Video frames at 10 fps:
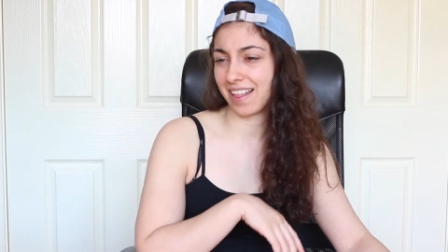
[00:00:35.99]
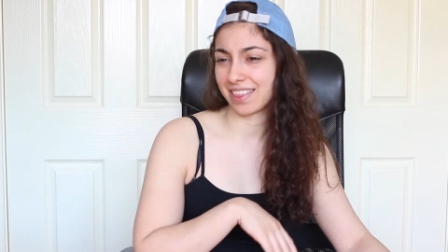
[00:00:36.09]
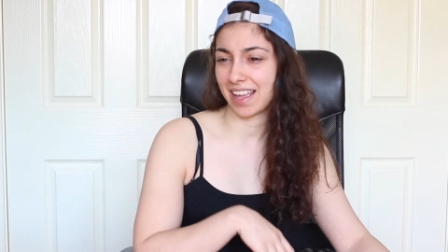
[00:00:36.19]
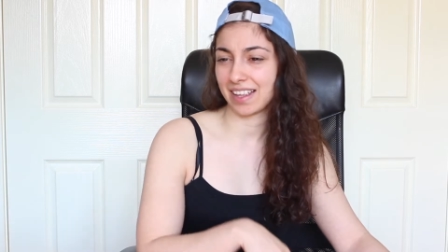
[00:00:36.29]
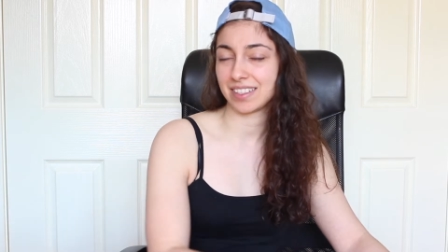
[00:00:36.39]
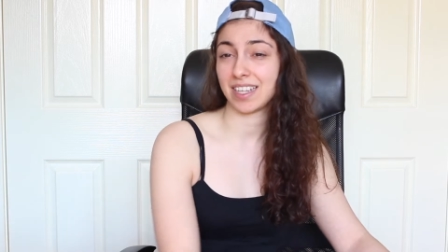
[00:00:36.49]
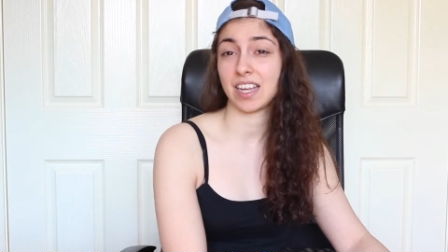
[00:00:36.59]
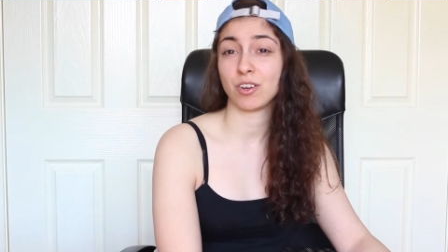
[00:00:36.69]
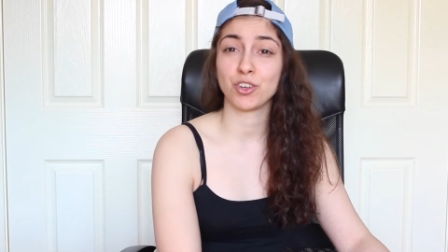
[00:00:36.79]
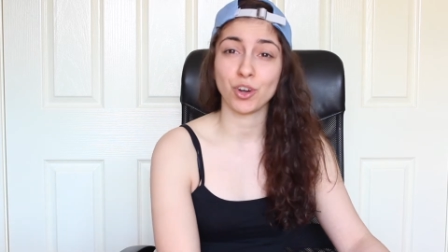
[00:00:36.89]
They
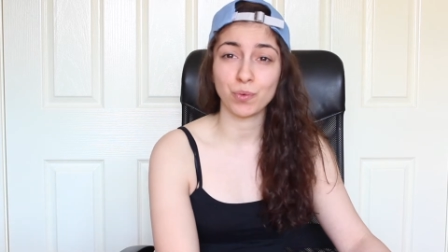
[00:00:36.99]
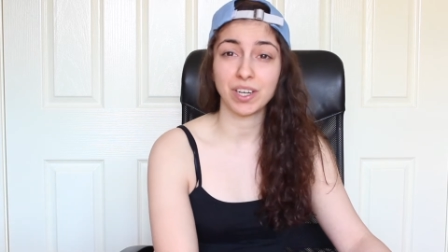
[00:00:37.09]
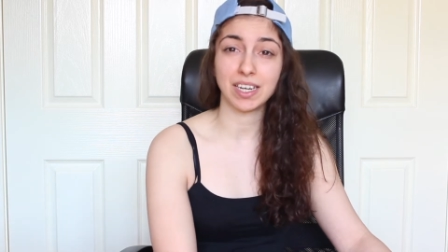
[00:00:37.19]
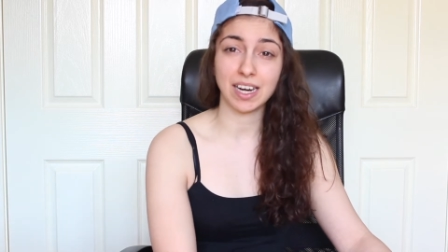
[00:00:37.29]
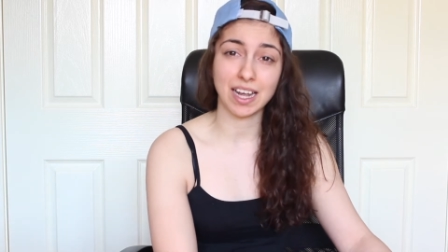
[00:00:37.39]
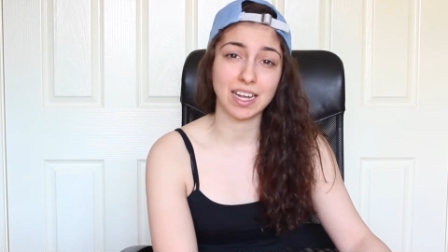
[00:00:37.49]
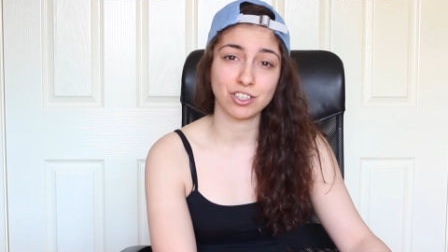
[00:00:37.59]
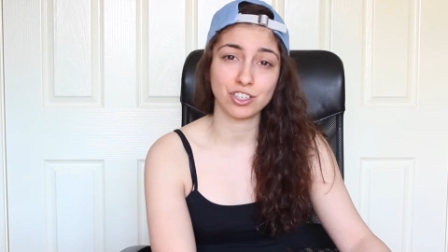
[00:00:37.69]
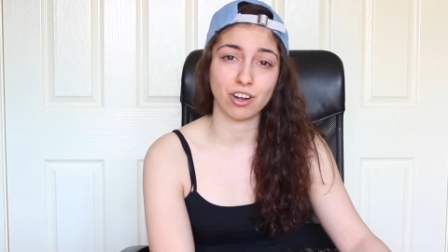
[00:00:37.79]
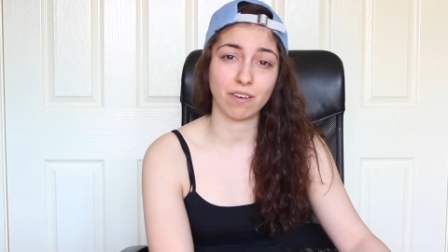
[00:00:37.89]
said, no, we need a
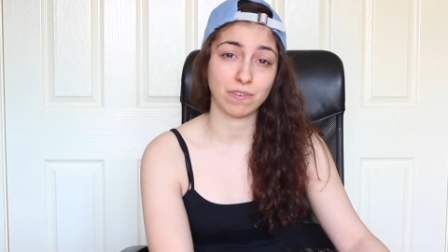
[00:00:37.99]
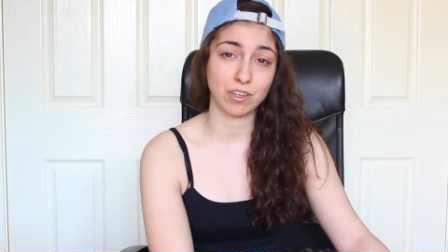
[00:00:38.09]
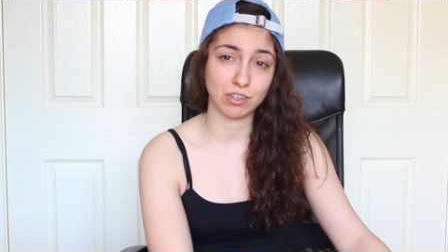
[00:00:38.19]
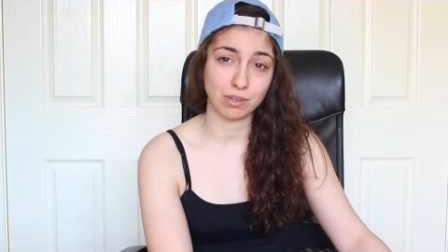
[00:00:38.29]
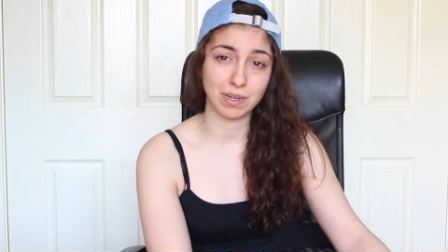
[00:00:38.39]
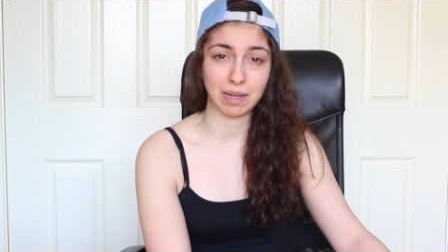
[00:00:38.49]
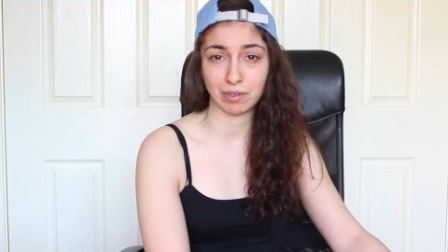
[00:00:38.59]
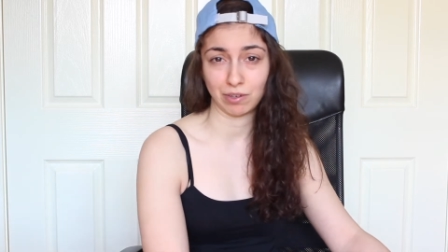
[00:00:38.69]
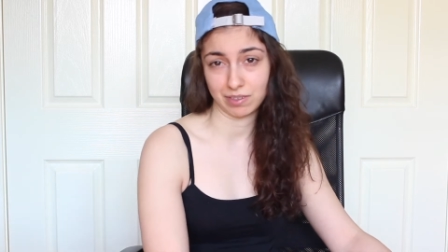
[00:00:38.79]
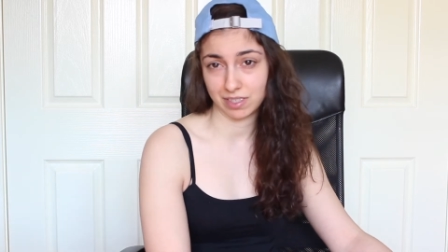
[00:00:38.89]
headshot for you to be able
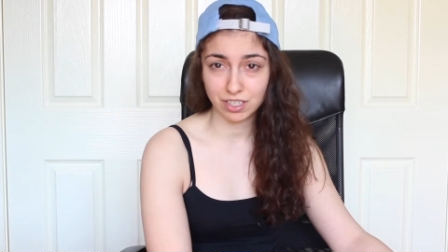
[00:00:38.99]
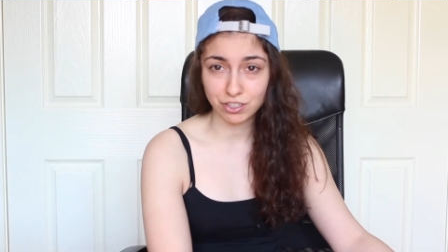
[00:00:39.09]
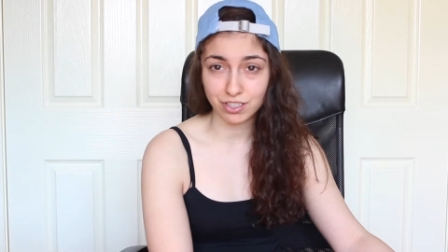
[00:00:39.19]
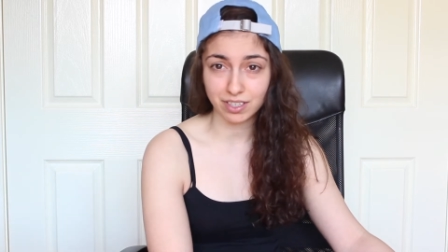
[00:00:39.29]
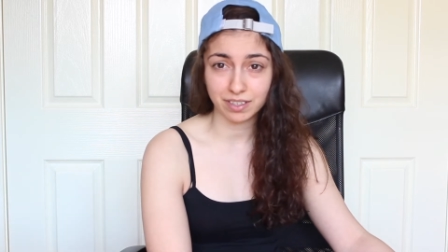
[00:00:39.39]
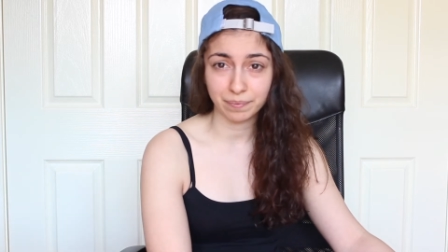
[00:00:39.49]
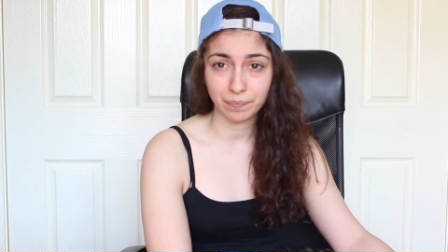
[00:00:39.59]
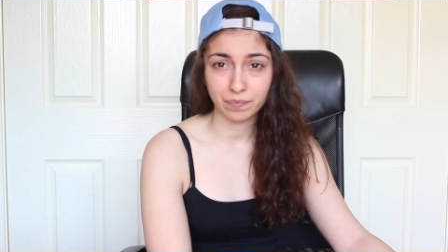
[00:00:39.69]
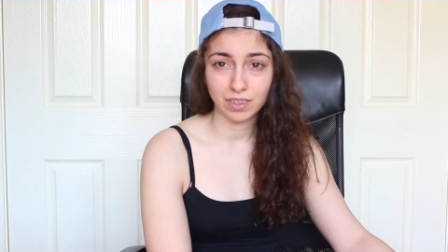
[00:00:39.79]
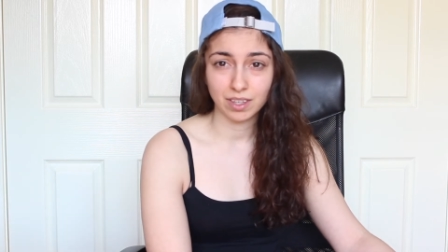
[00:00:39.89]
to audition.
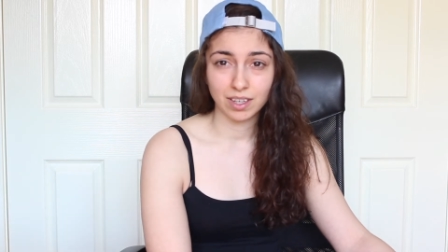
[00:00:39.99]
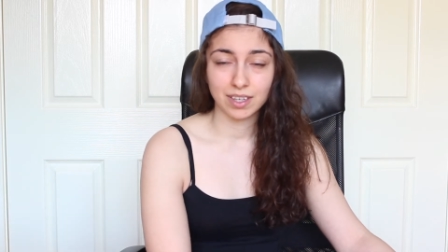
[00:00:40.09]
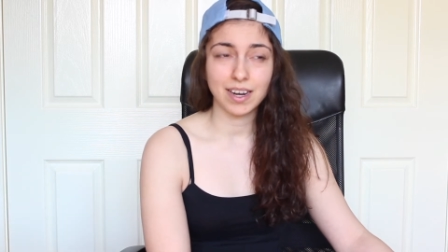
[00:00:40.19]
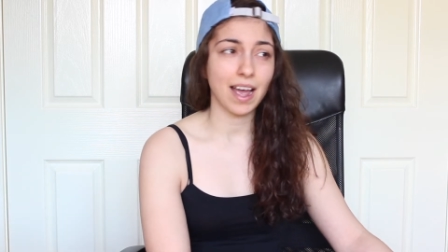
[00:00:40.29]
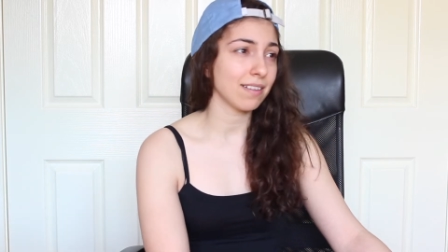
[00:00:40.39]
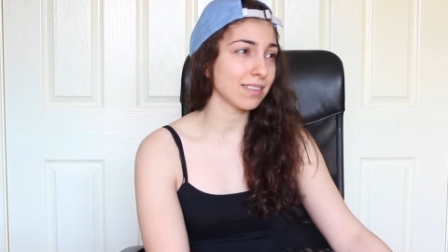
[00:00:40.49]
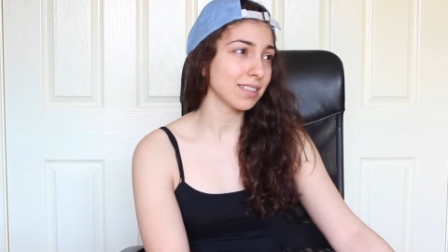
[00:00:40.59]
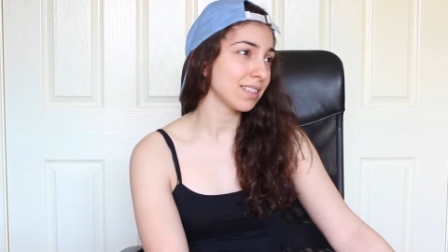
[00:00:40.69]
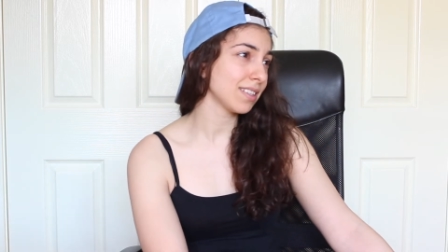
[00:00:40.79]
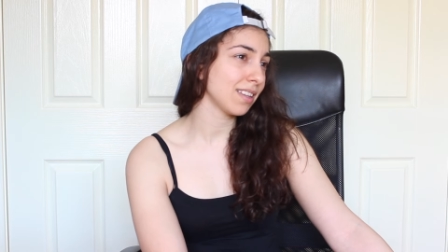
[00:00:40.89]
Now,
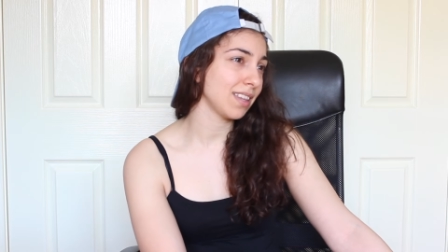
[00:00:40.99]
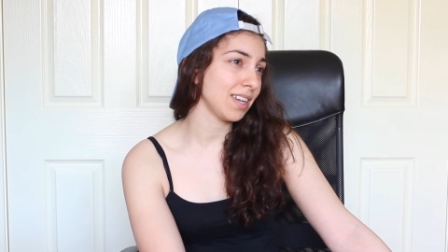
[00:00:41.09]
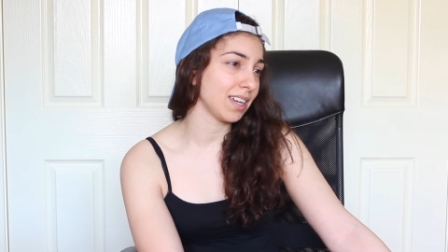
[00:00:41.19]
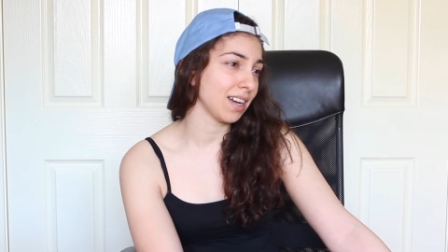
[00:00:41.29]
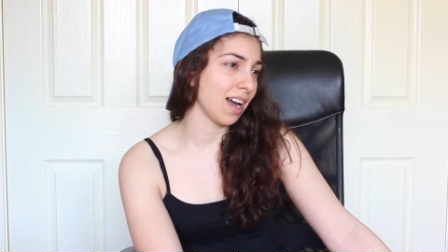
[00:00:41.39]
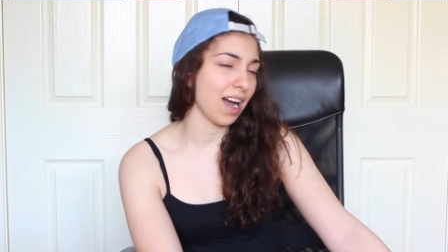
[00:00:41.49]
this is the thing.